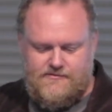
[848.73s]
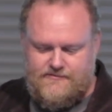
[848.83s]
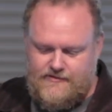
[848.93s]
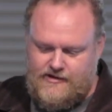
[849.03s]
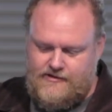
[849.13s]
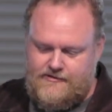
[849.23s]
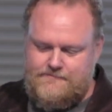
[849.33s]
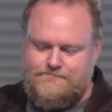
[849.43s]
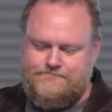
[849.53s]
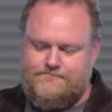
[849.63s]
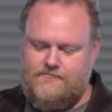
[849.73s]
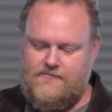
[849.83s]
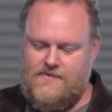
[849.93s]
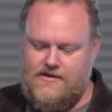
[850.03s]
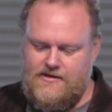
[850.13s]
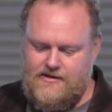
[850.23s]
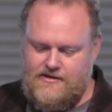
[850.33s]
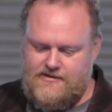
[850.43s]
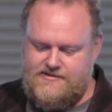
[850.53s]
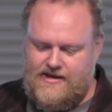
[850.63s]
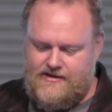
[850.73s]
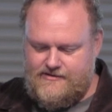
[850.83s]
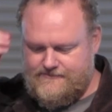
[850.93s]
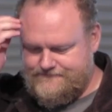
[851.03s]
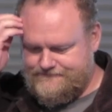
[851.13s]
It's very good. The tent.